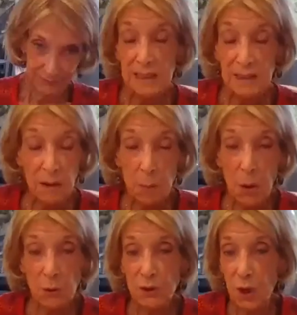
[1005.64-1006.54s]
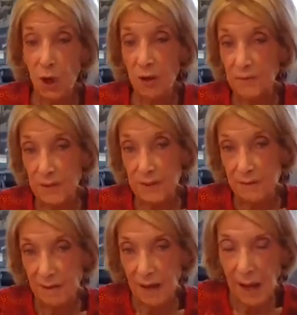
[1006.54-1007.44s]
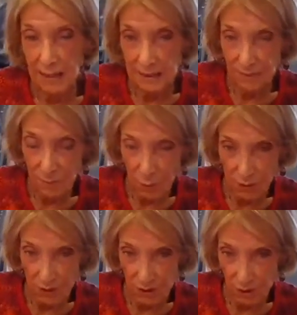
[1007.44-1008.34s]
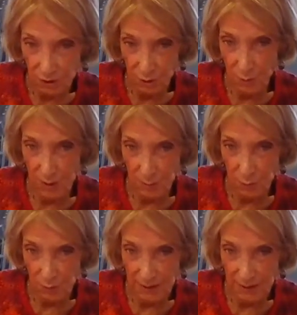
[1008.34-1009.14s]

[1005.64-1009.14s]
to leave. Most often, I leave more than just 20%.